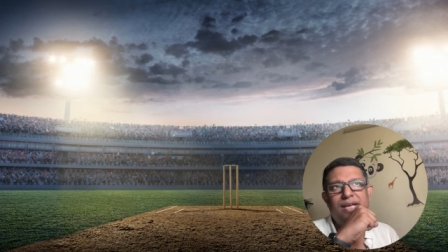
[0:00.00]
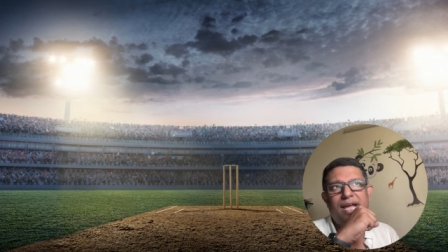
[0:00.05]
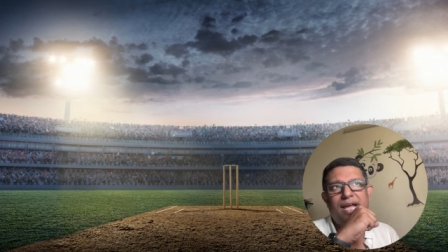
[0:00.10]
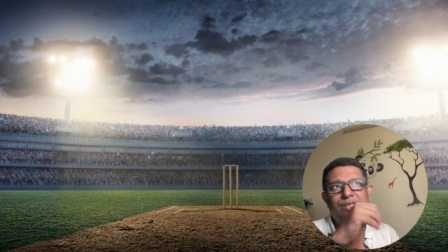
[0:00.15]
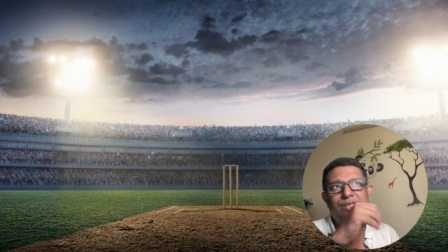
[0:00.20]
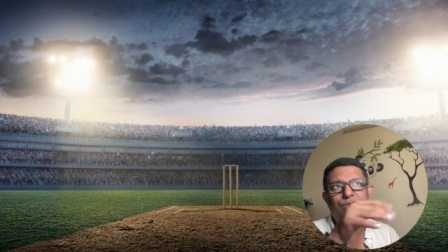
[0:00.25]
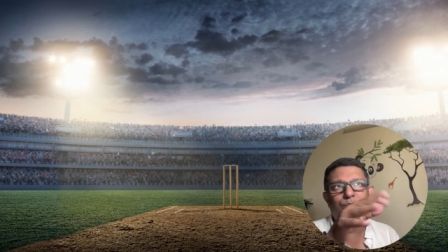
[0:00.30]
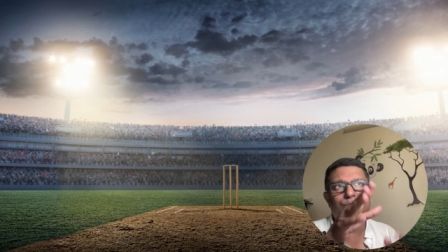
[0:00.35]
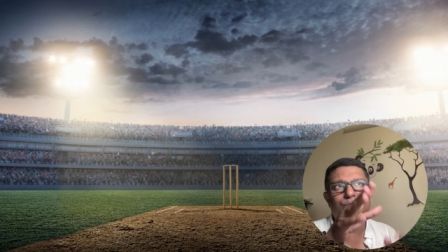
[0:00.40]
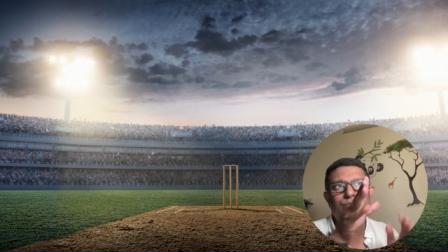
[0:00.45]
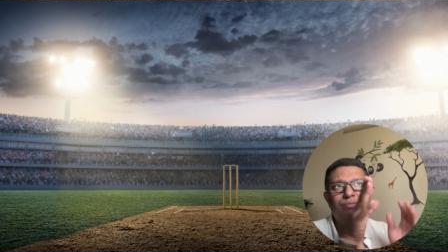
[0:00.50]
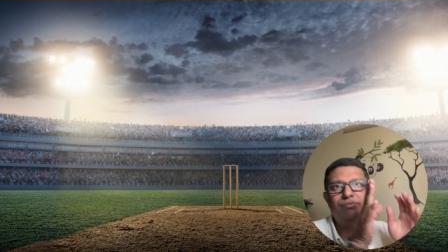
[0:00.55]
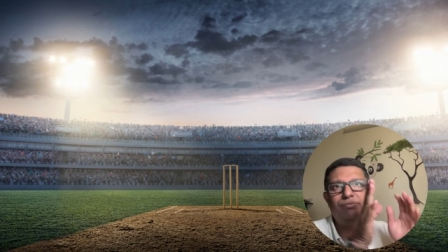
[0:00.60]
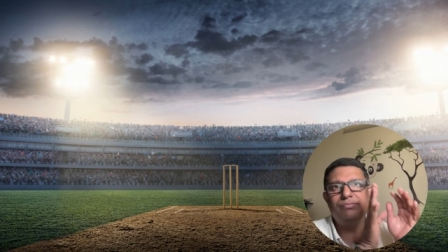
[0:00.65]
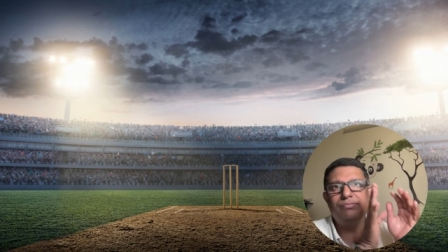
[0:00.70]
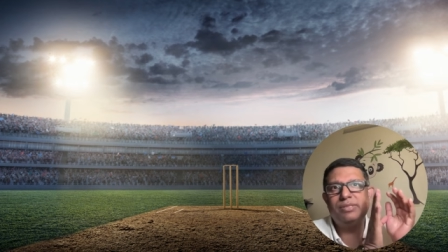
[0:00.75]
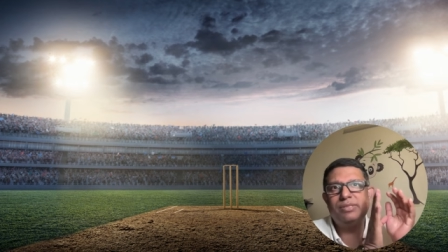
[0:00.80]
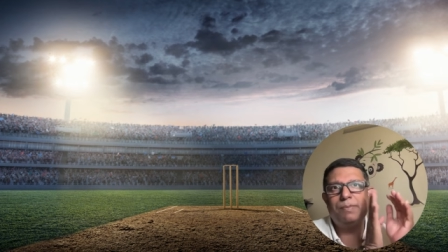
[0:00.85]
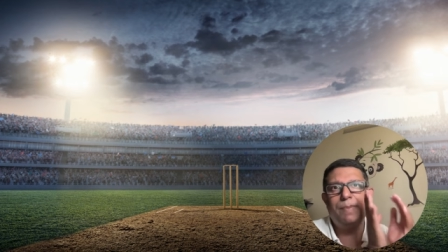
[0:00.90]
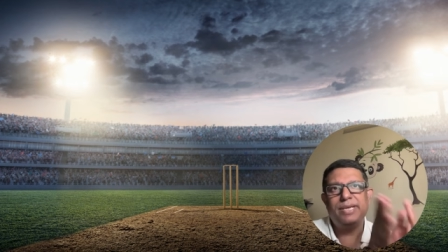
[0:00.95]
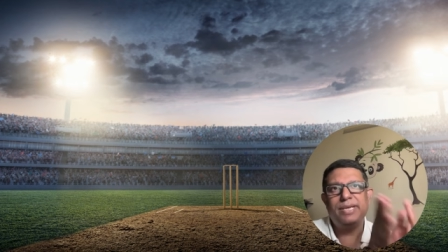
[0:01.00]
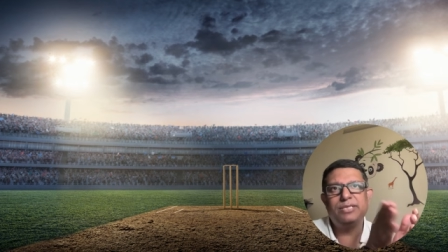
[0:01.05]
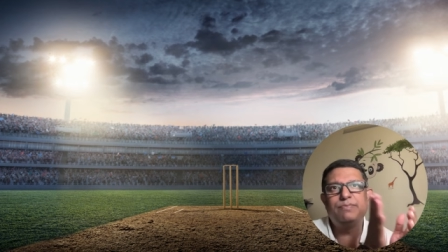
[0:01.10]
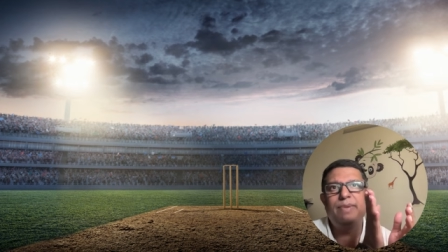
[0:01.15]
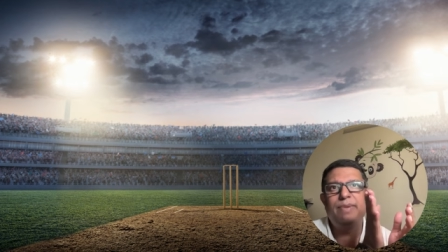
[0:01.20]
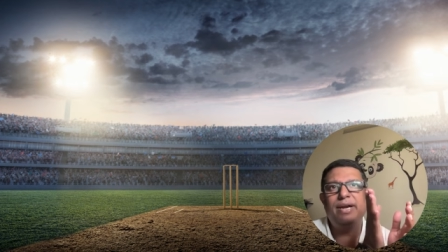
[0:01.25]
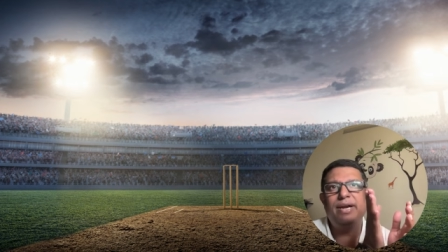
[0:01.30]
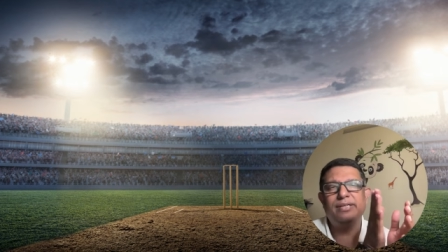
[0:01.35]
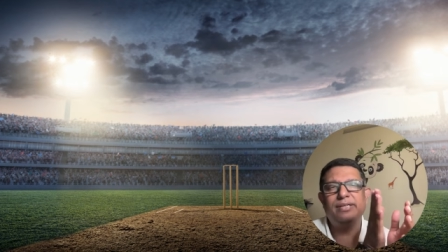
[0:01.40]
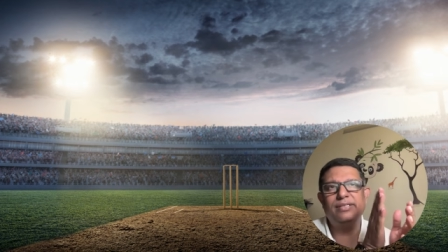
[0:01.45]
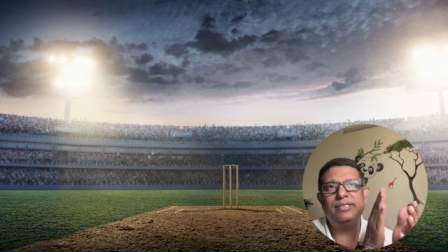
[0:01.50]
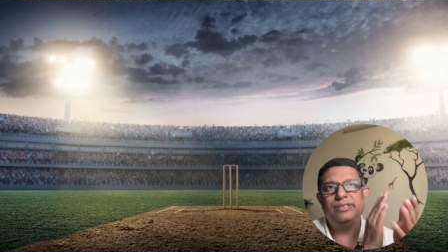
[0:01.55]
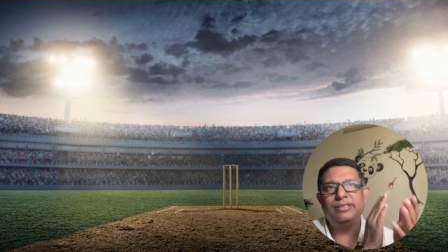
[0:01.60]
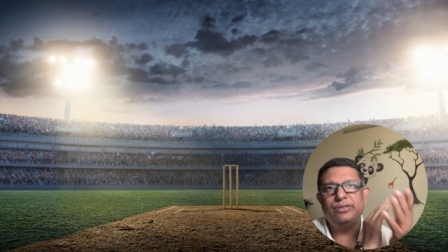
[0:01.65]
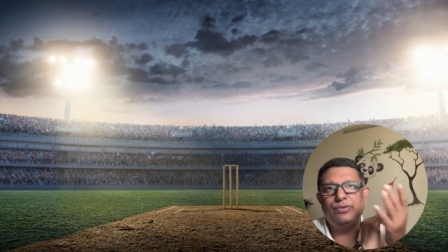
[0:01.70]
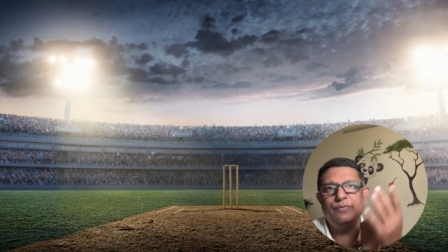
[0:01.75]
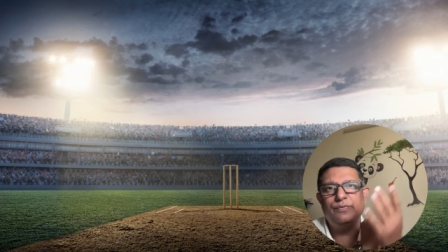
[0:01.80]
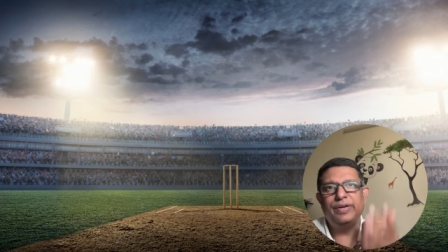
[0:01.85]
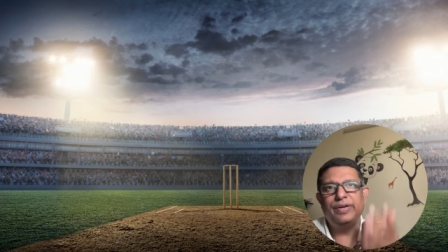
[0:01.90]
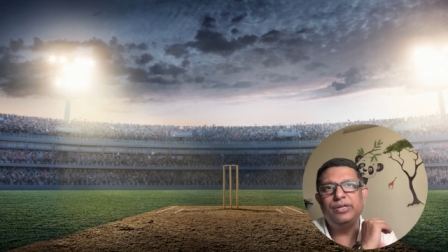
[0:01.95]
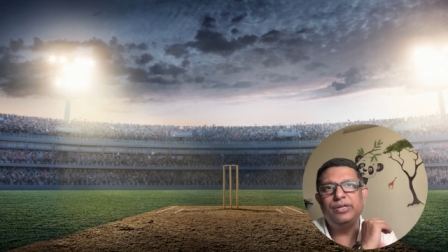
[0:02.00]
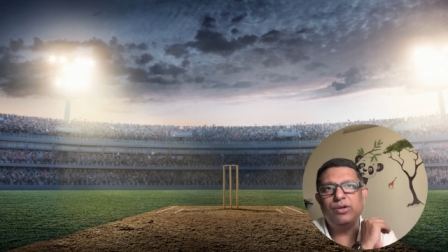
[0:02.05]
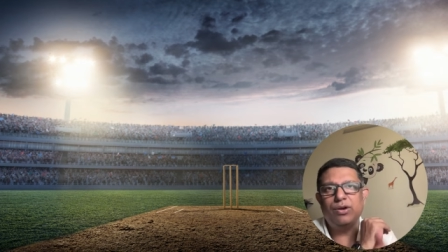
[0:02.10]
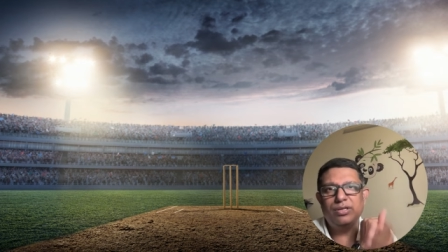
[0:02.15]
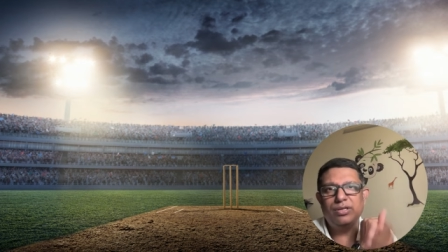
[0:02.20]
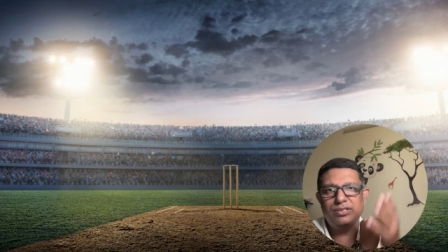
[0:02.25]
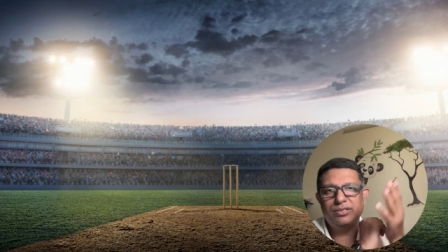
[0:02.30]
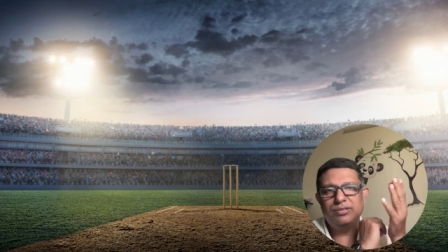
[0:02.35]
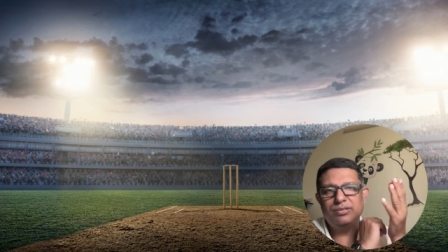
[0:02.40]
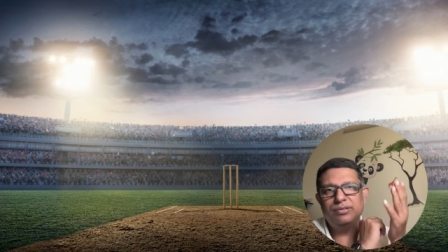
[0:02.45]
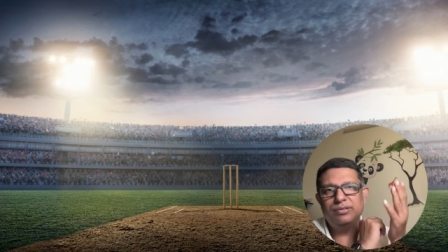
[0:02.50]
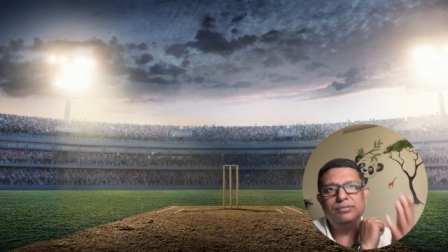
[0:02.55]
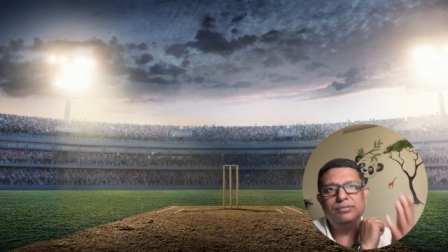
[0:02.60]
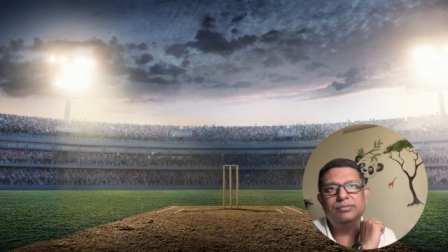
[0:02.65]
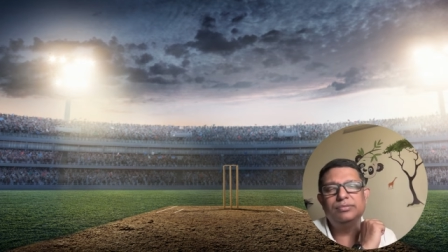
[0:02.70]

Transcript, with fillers: And so the best bet is you win toss,